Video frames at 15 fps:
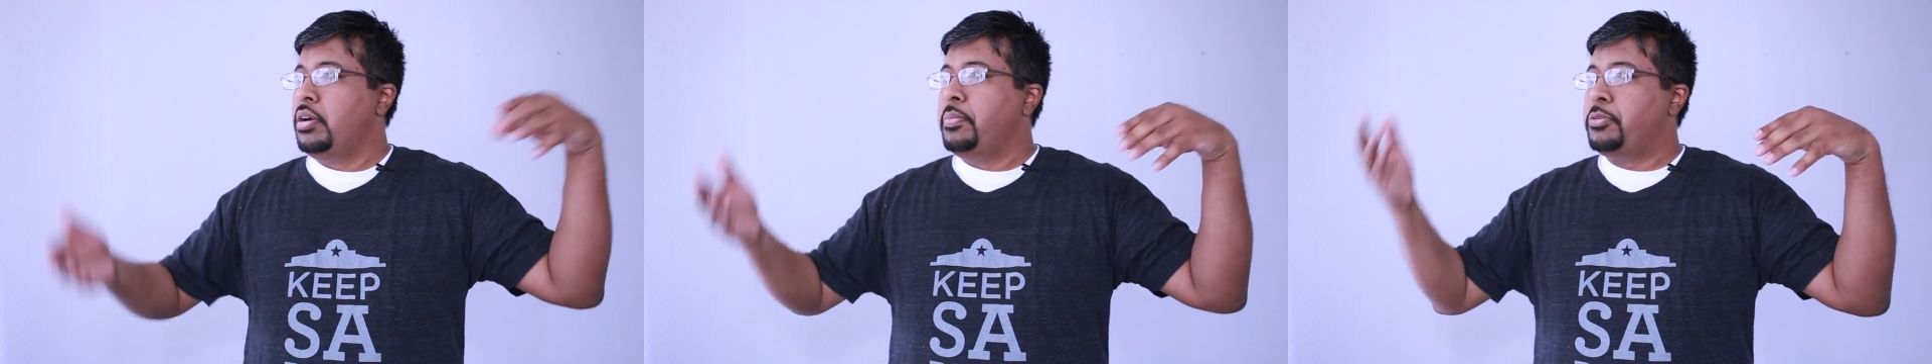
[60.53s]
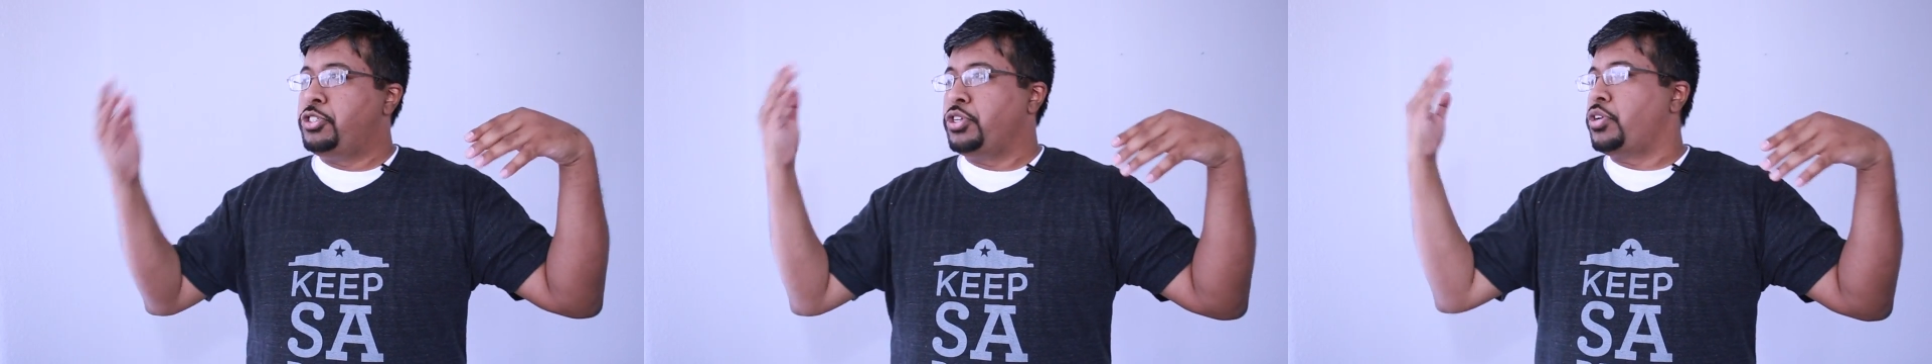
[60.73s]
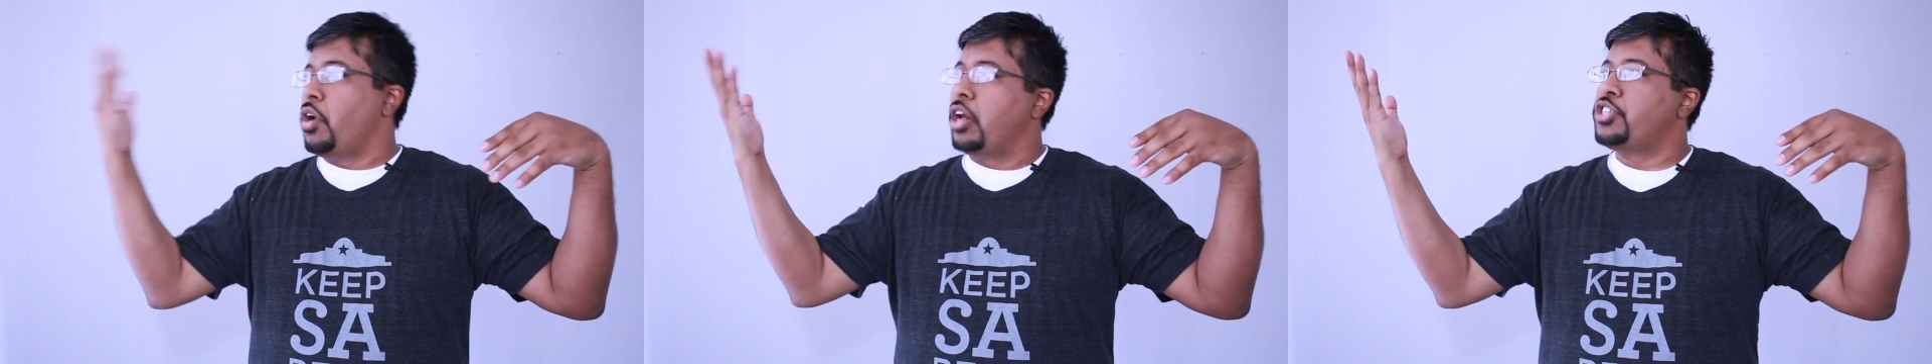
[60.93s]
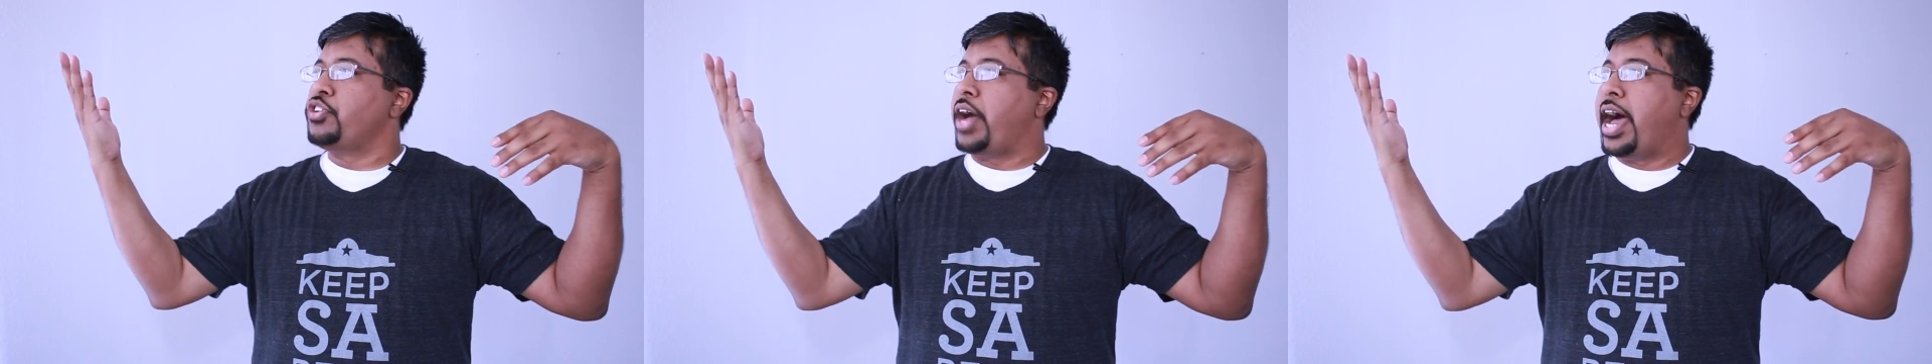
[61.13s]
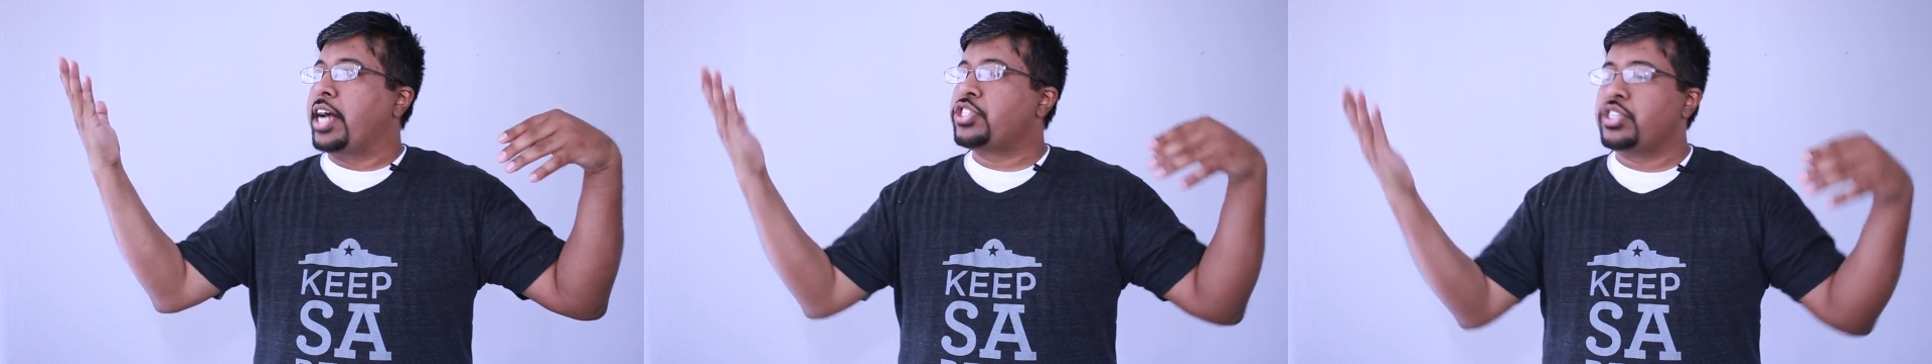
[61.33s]
put your call to
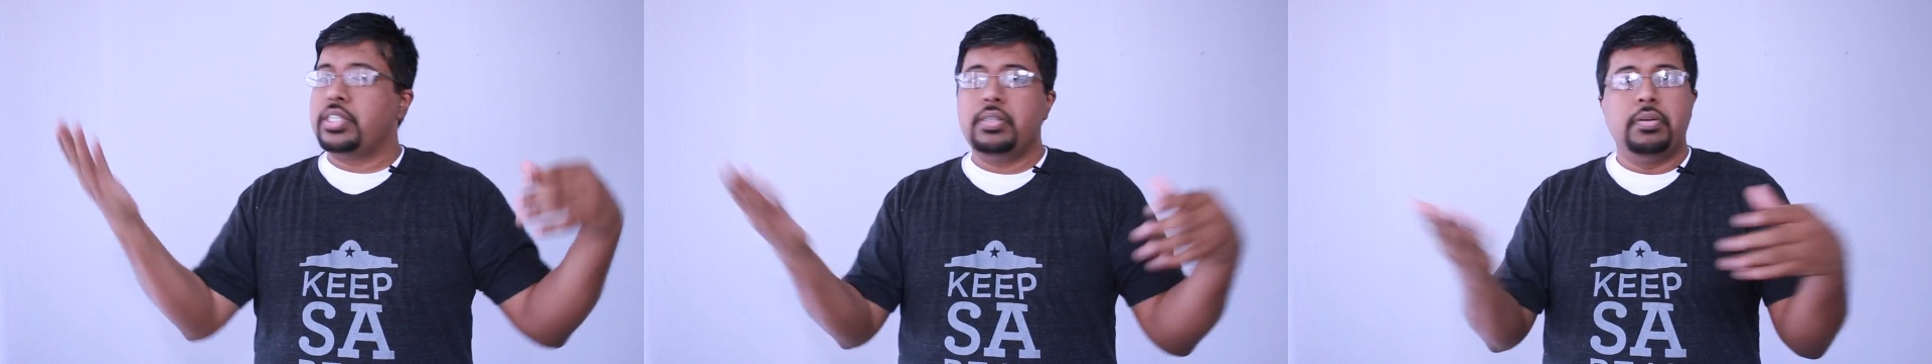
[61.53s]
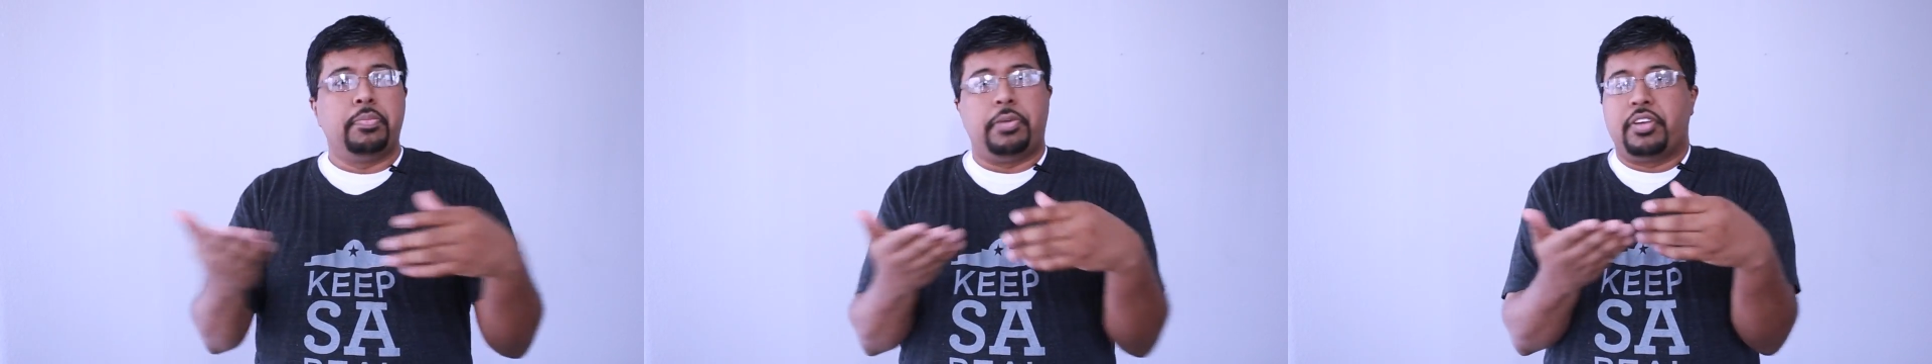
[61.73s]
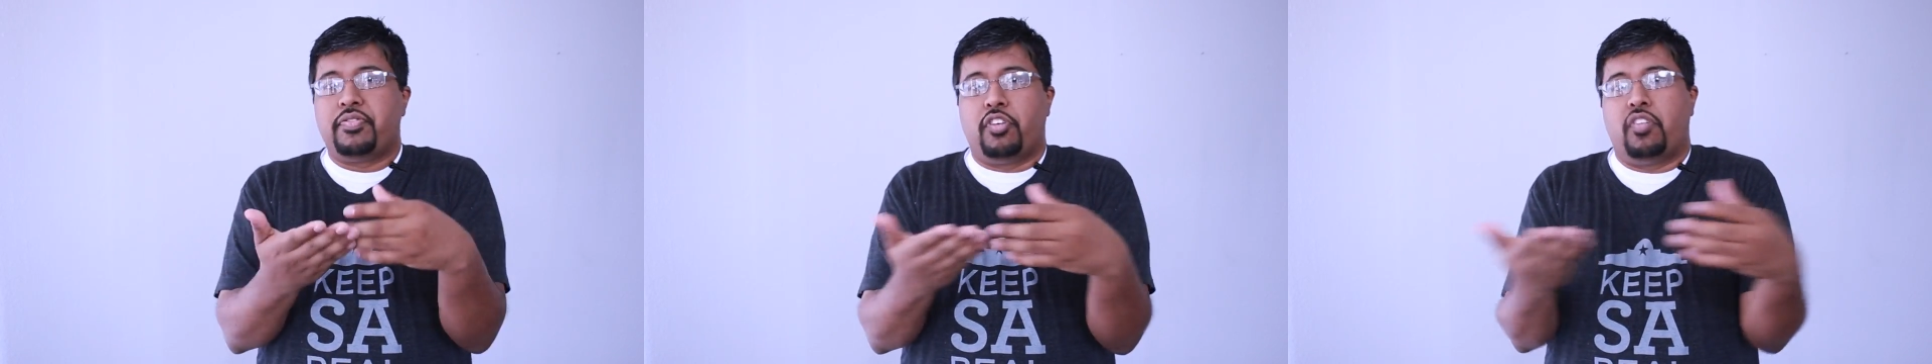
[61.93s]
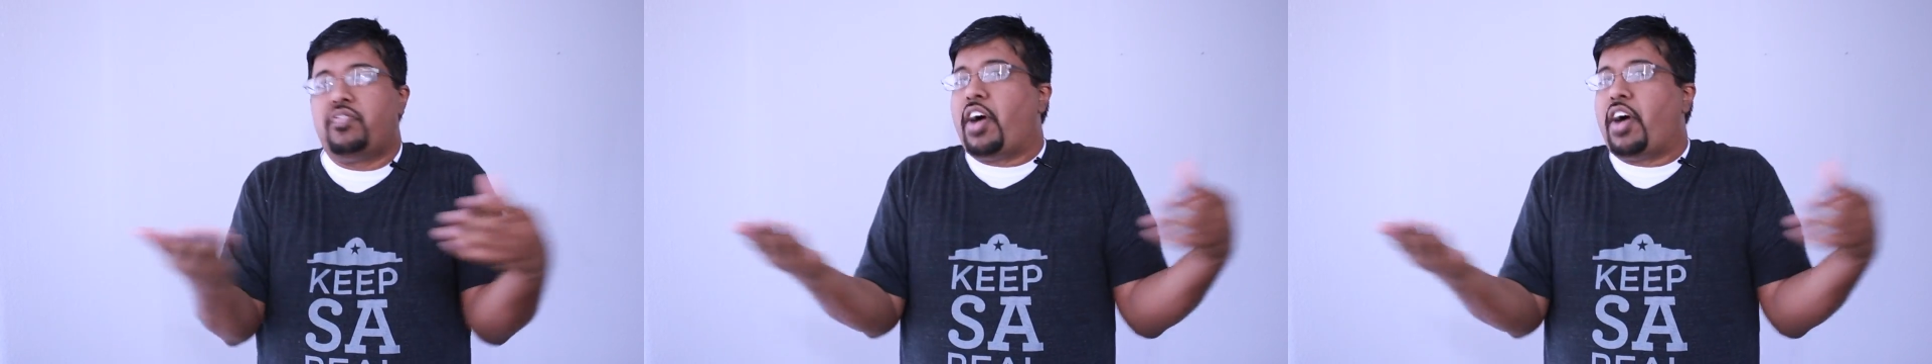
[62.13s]
action, make 4 or